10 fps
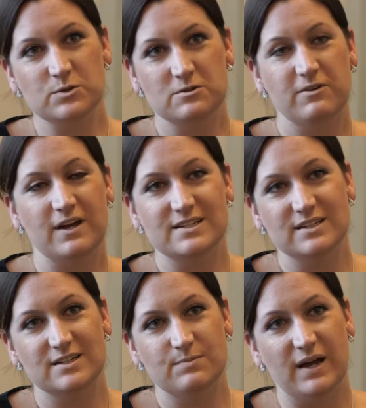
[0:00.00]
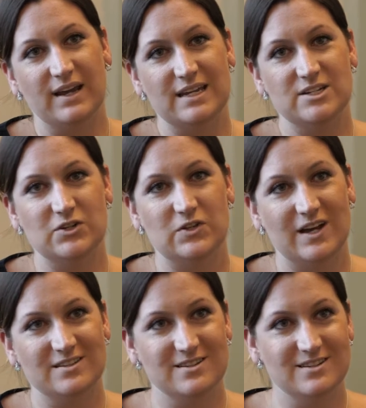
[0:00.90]
was founded back in
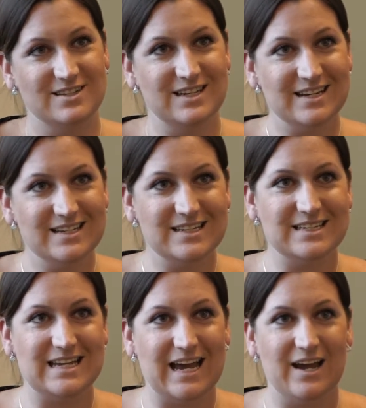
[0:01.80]
2006,